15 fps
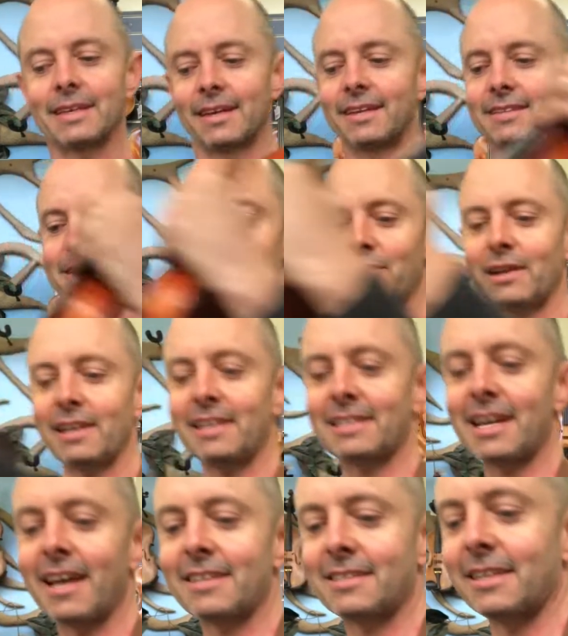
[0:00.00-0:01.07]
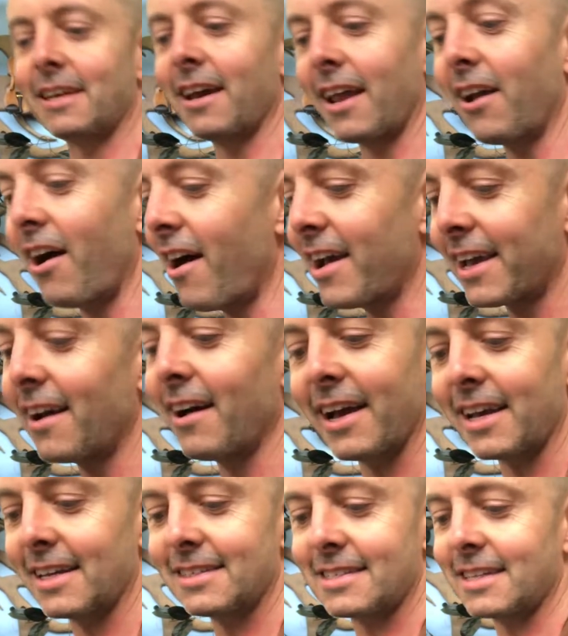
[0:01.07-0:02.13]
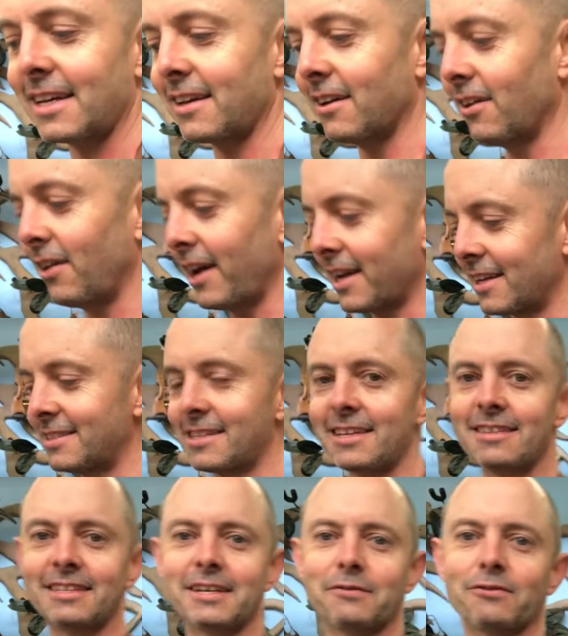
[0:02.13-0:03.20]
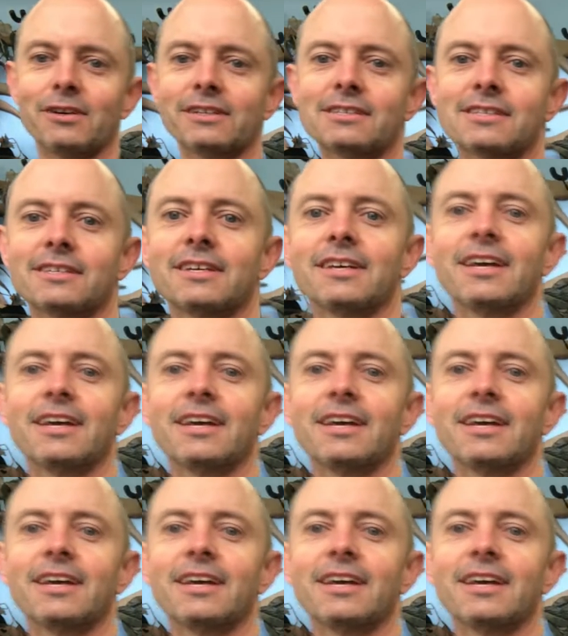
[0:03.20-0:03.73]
Definitely tasty, and I can see the difference.